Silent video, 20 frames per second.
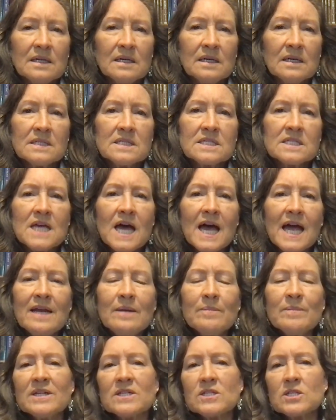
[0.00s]

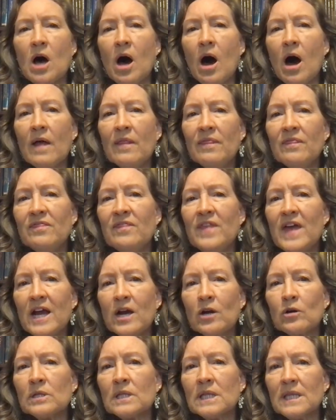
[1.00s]
assignments on
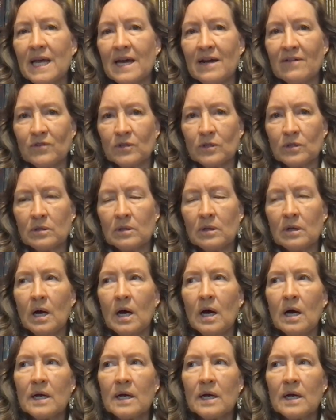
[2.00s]
their level,